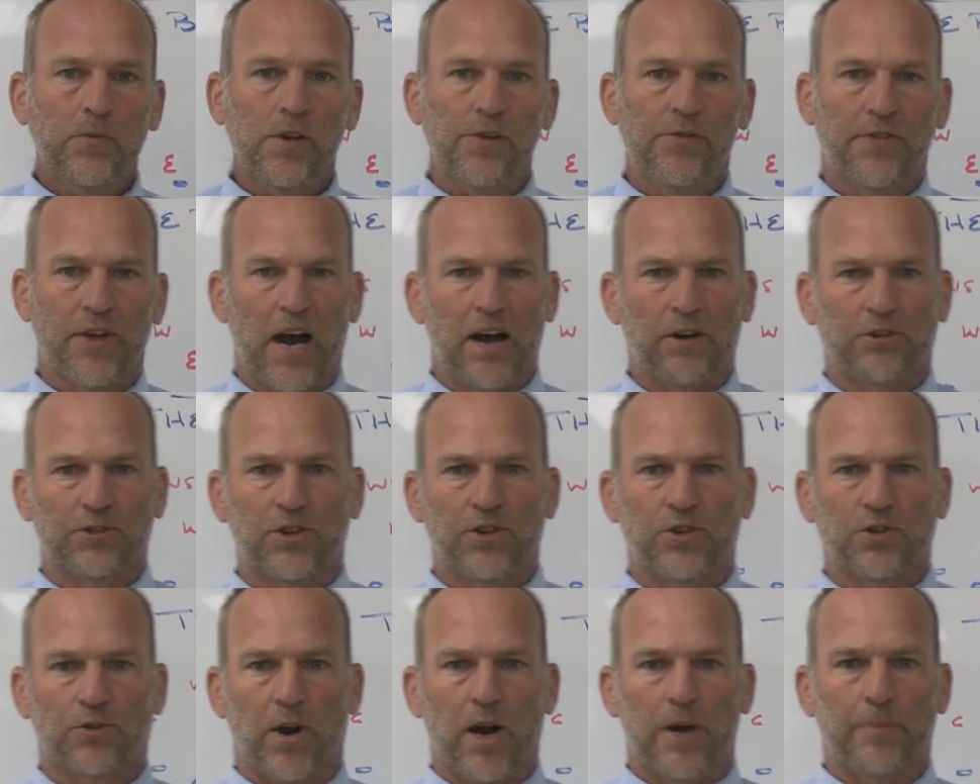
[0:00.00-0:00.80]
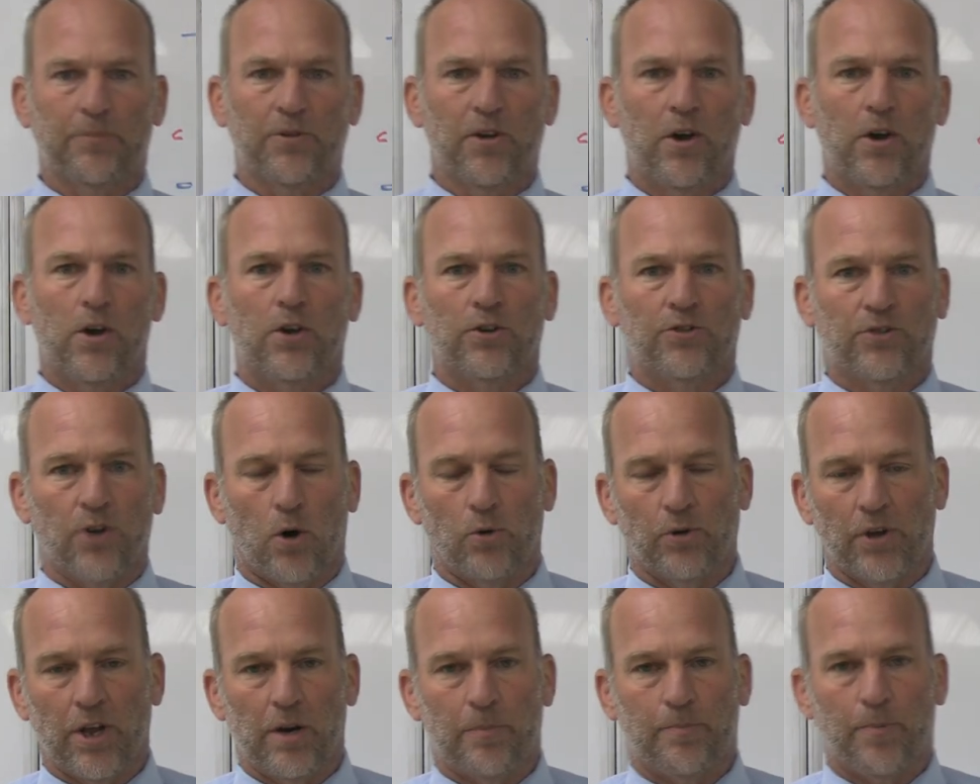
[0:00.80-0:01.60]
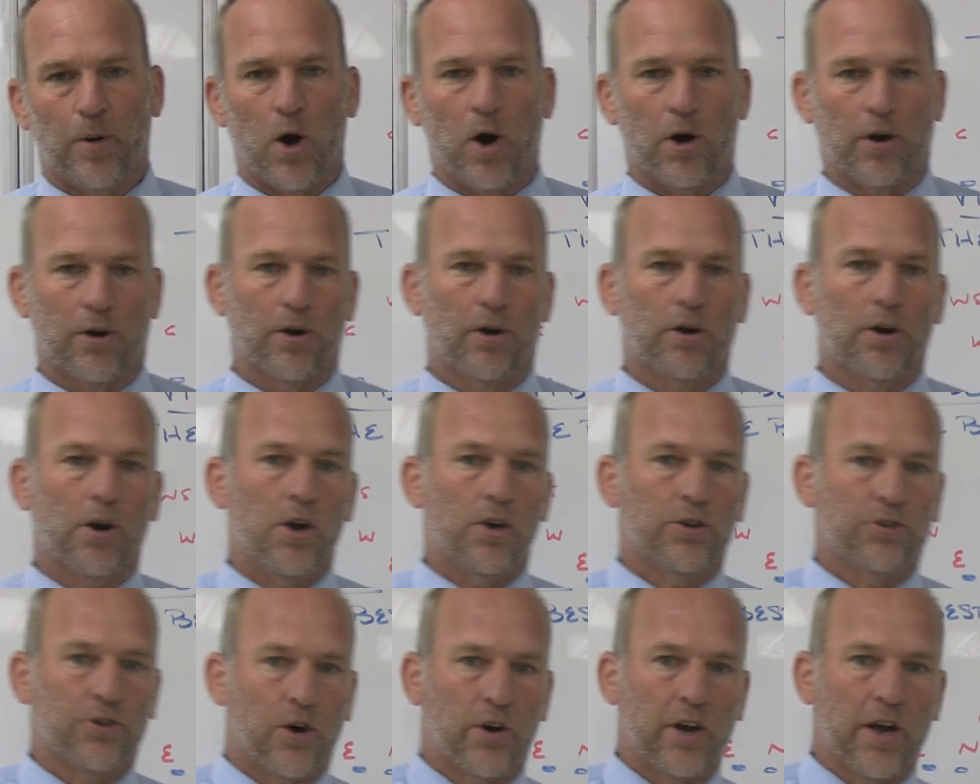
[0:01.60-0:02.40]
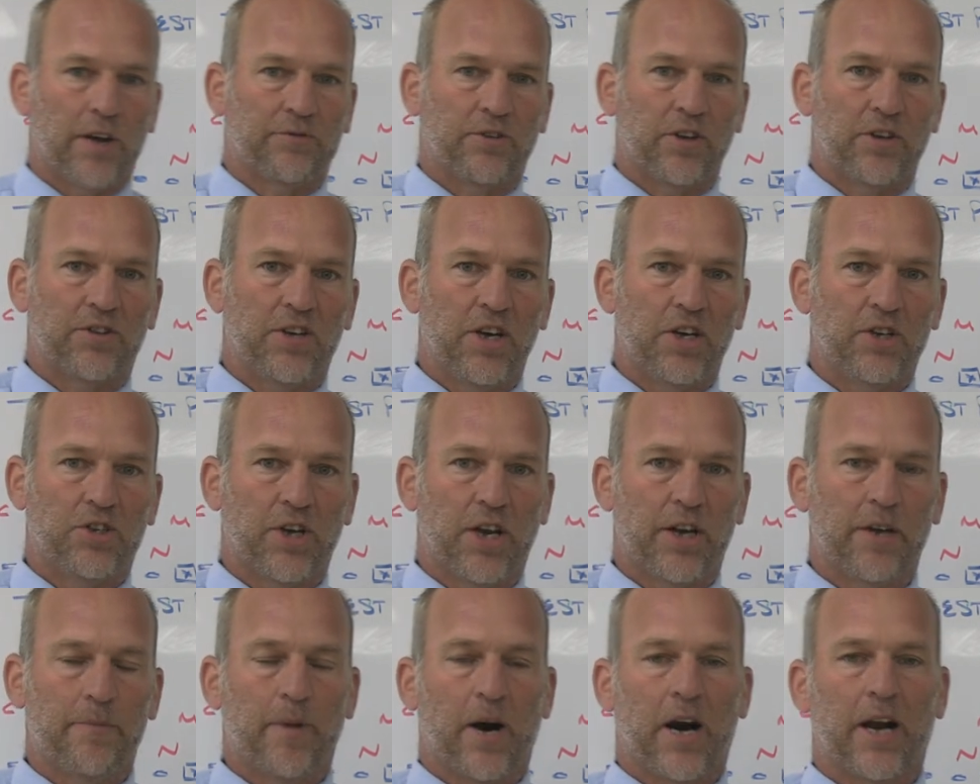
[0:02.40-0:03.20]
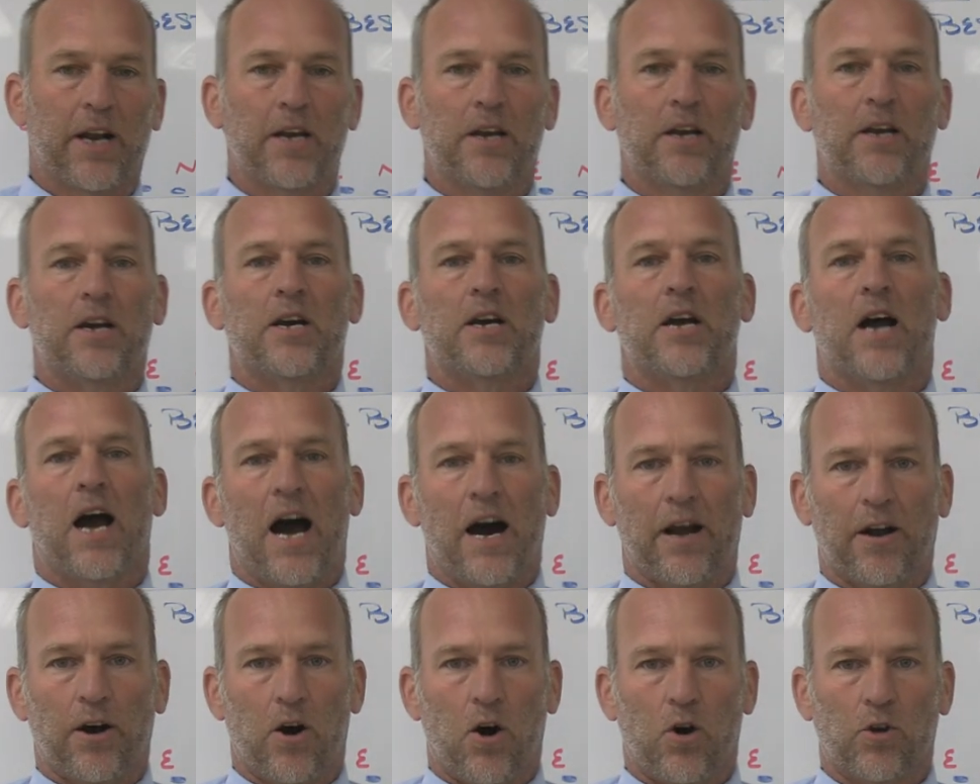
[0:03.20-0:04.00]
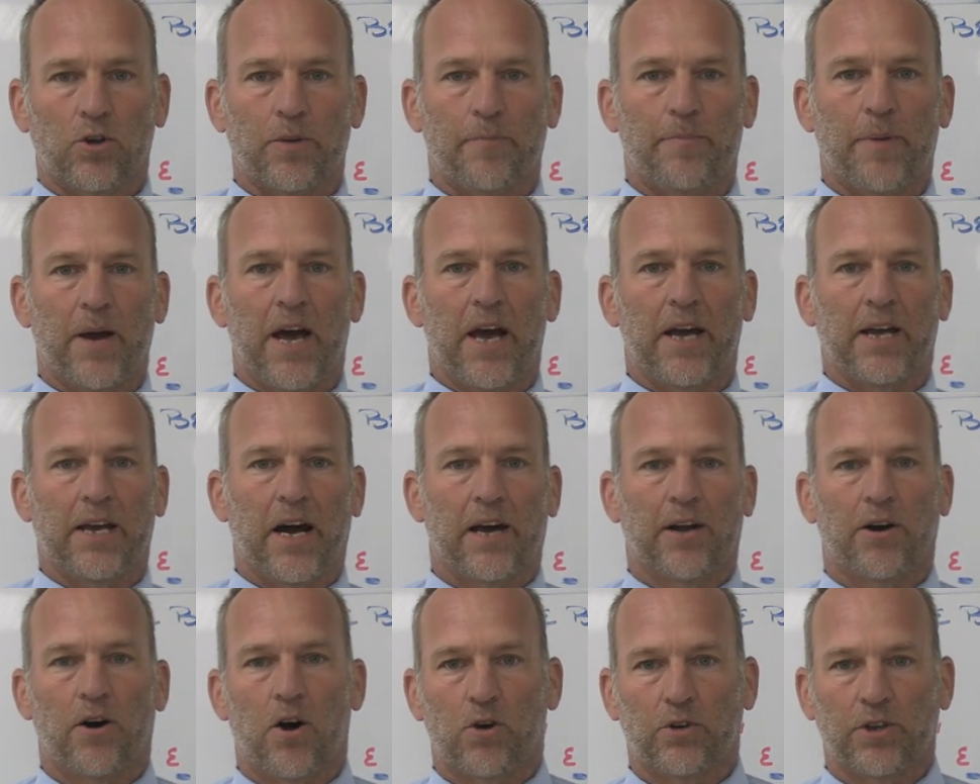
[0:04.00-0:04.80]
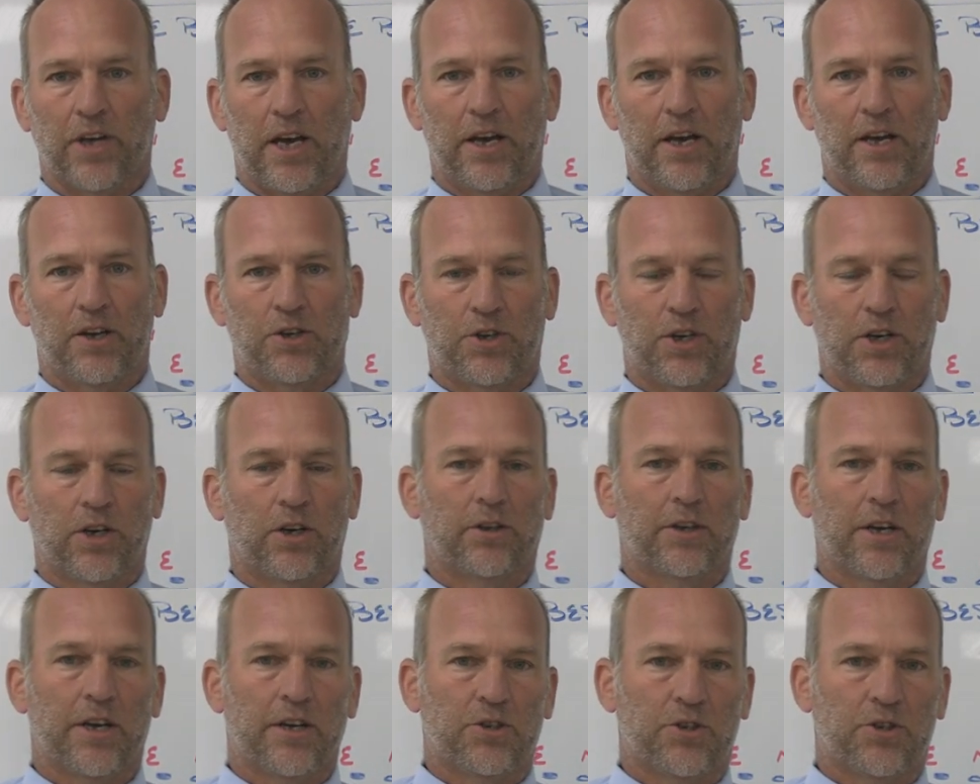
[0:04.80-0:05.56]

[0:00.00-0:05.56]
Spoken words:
Thousands of reps. Don't need a partner, don't have to teach anybody how to hold a bag, how to hold a hand shield.